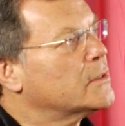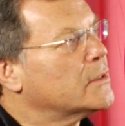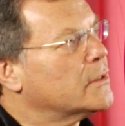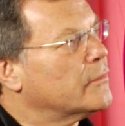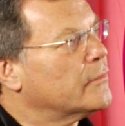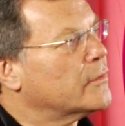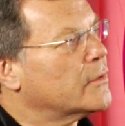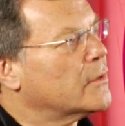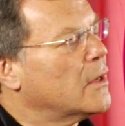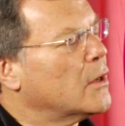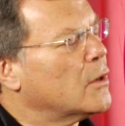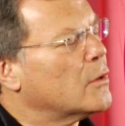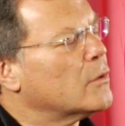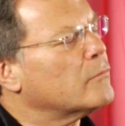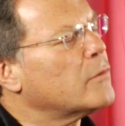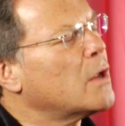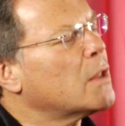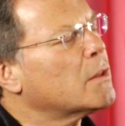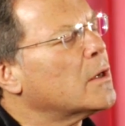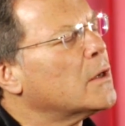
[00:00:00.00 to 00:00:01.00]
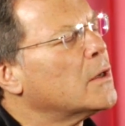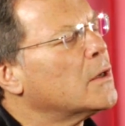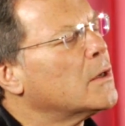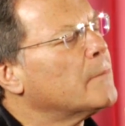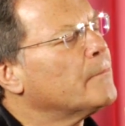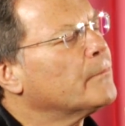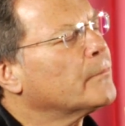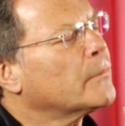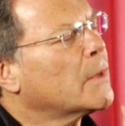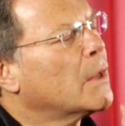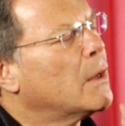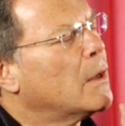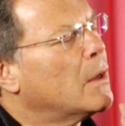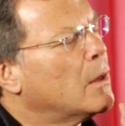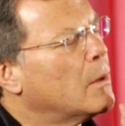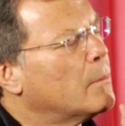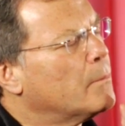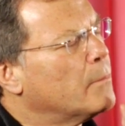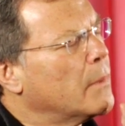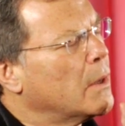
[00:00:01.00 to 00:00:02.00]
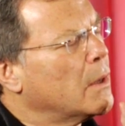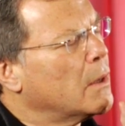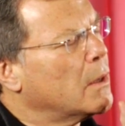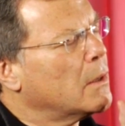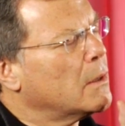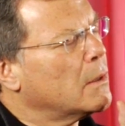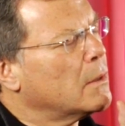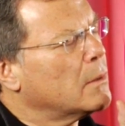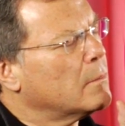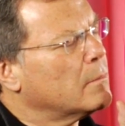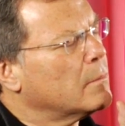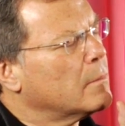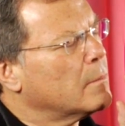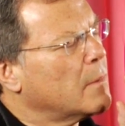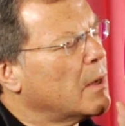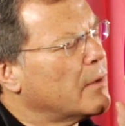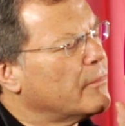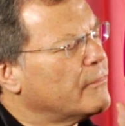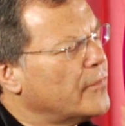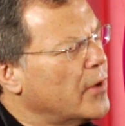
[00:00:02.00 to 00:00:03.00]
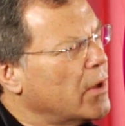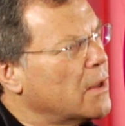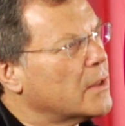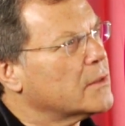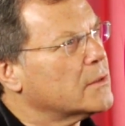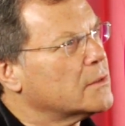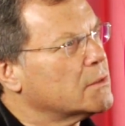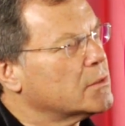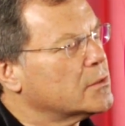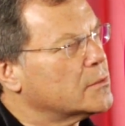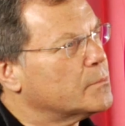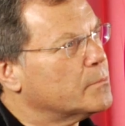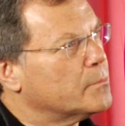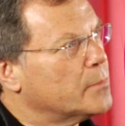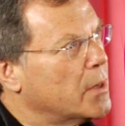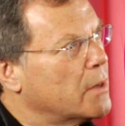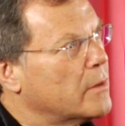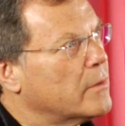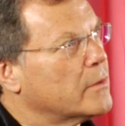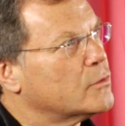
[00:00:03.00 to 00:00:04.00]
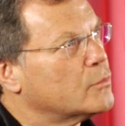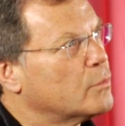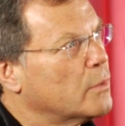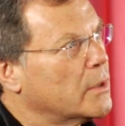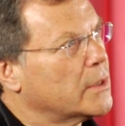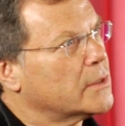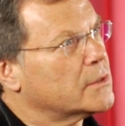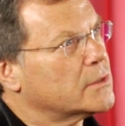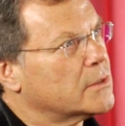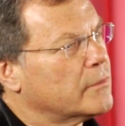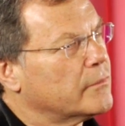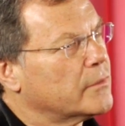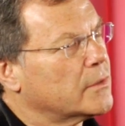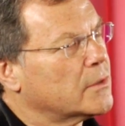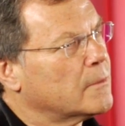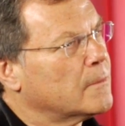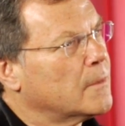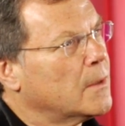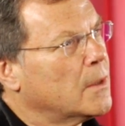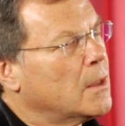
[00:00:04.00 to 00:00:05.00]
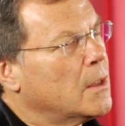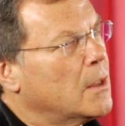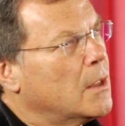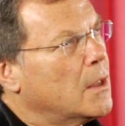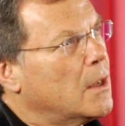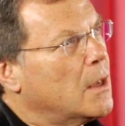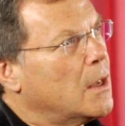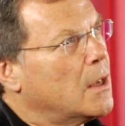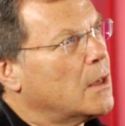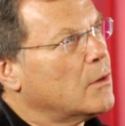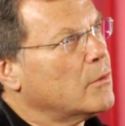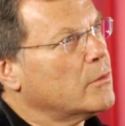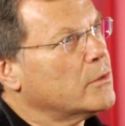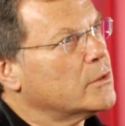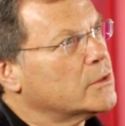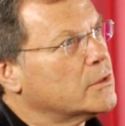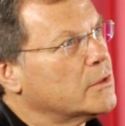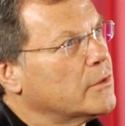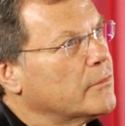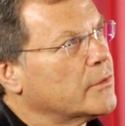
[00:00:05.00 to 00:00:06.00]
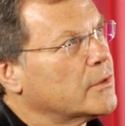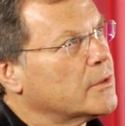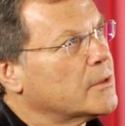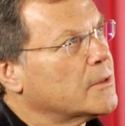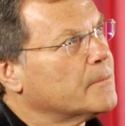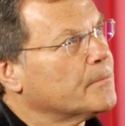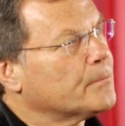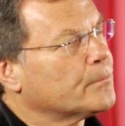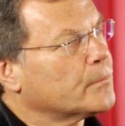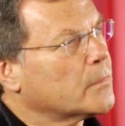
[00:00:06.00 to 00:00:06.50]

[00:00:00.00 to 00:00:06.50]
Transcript: certificate, uh, rather her, her, her, my father's parents' wedding certificate. And on the certificate,